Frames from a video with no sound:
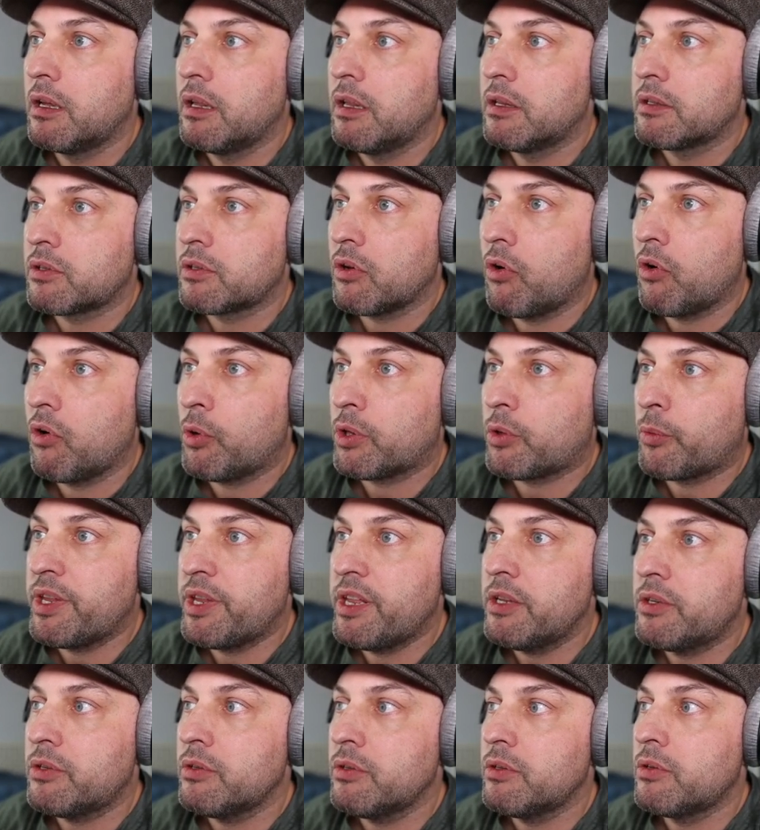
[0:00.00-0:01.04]
So what we
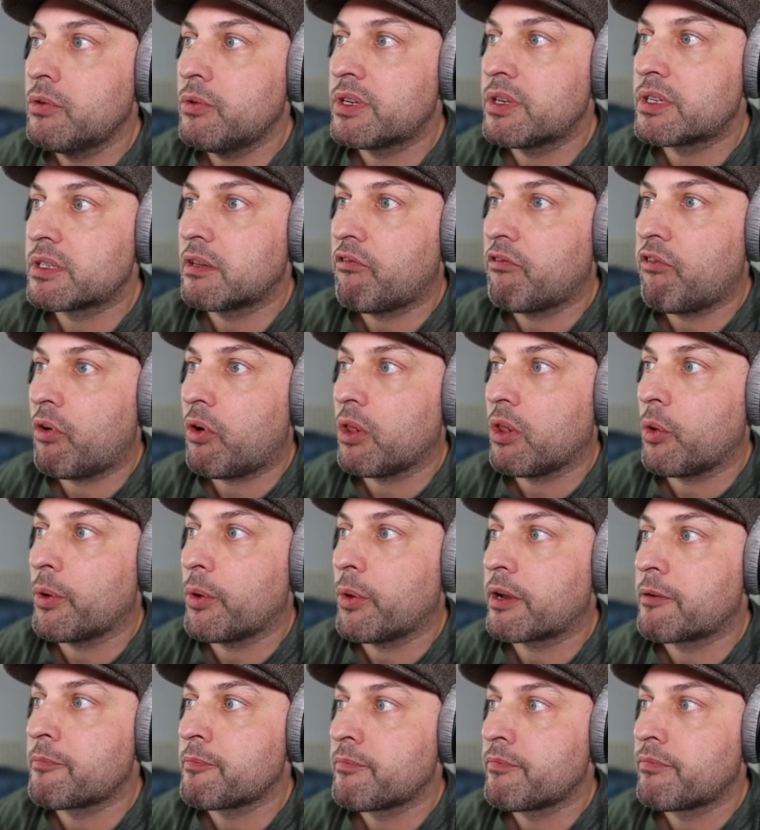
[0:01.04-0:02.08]
need to do is the
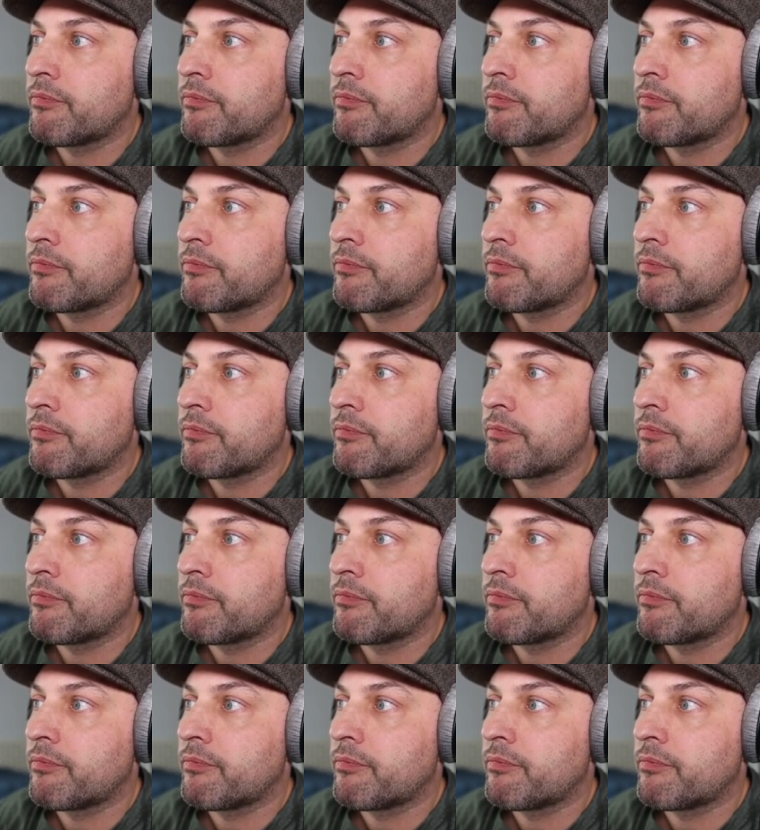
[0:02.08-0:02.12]
following.